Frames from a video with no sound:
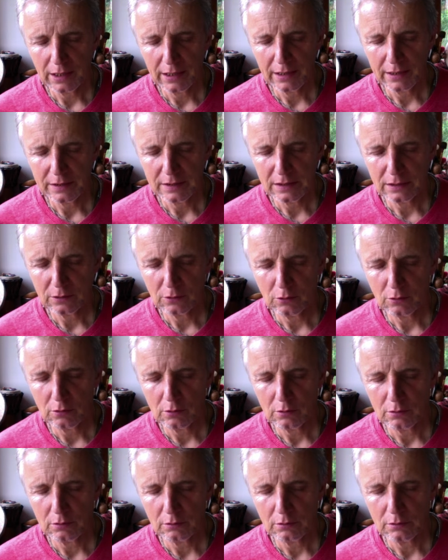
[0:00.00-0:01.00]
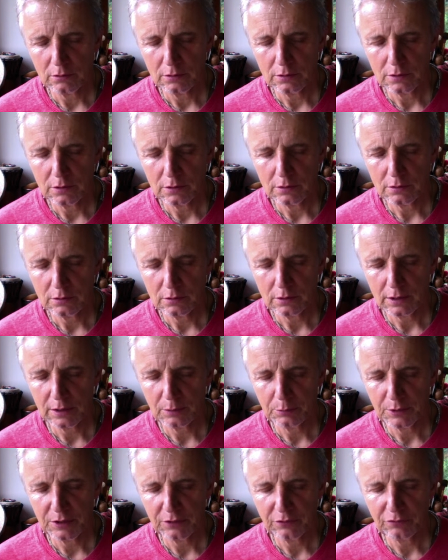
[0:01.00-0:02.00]
And as you exhale this
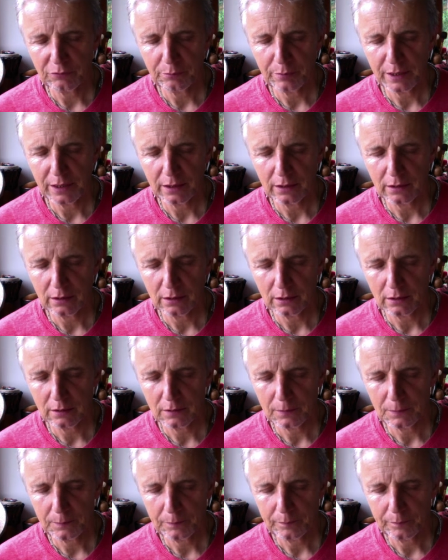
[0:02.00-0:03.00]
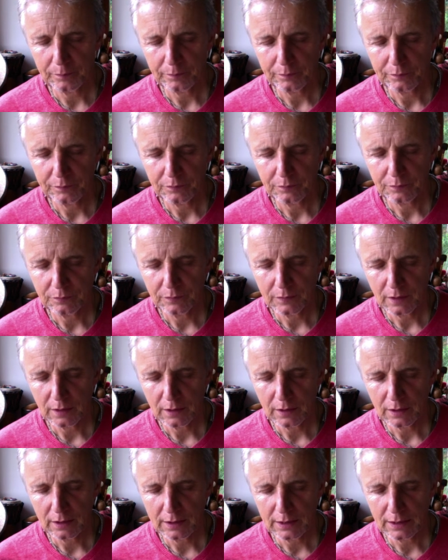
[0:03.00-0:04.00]
time, notice
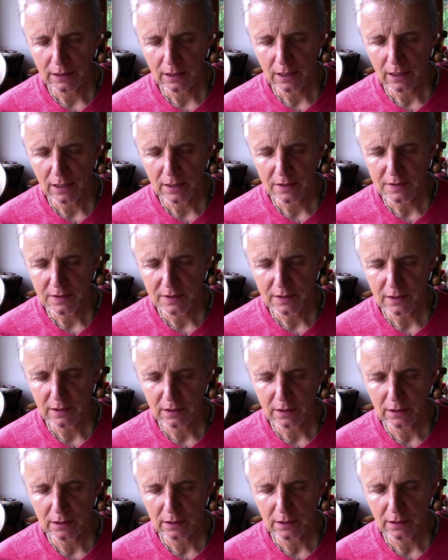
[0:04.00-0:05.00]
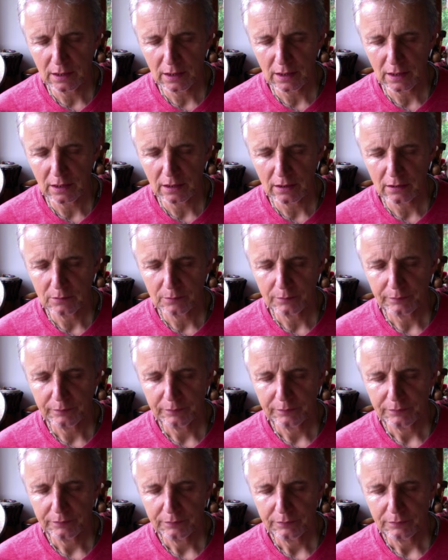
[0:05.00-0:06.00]
this heart energy getting all
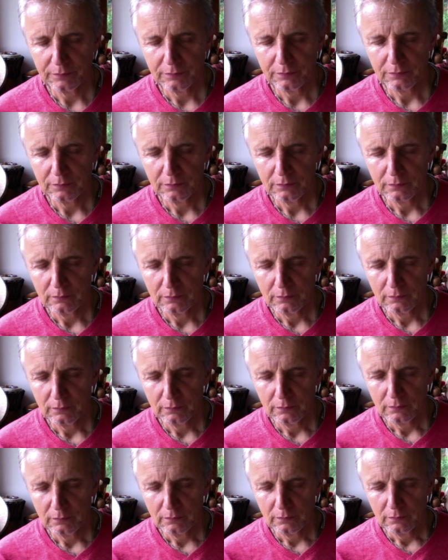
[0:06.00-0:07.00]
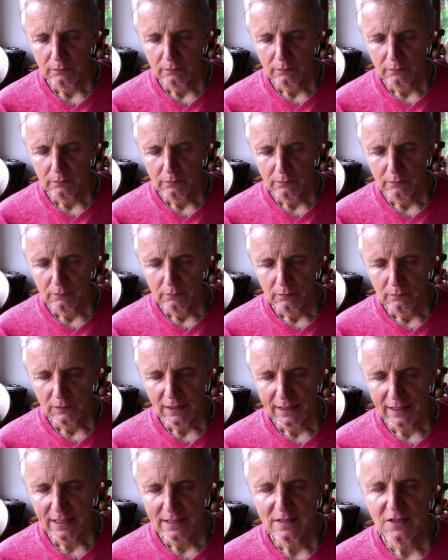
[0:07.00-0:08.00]
around you. And you're
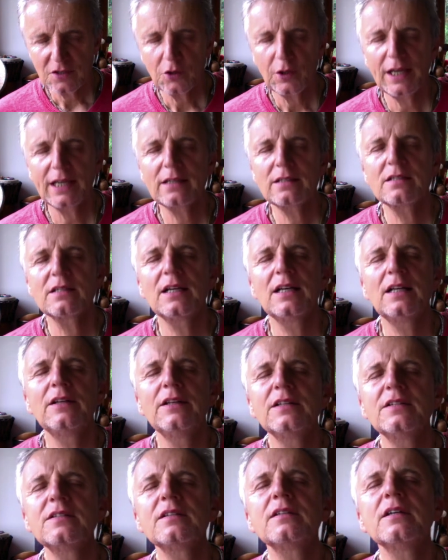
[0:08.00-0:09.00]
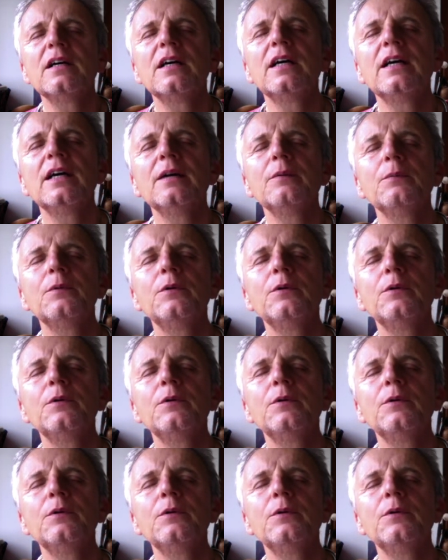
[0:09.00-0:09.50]
in a beautiful bubble,